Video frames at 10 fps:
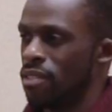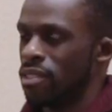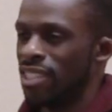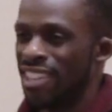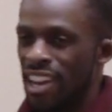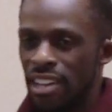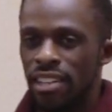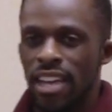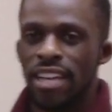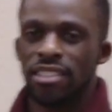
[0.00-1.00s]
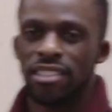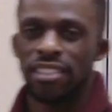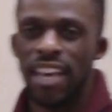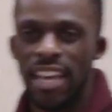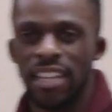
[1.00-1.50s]
See, Gandhi has a
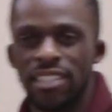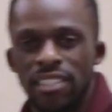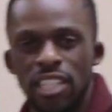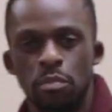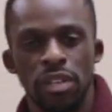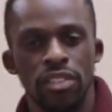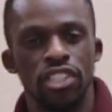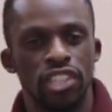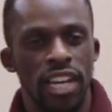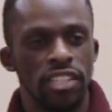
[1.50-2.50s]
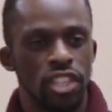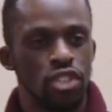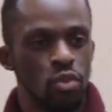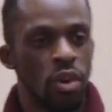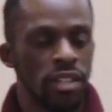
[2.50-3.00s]
saying, he says, be the change if
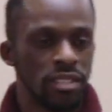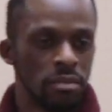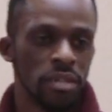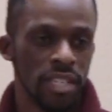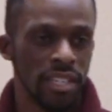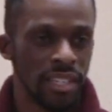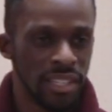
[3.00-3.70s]
you want to be.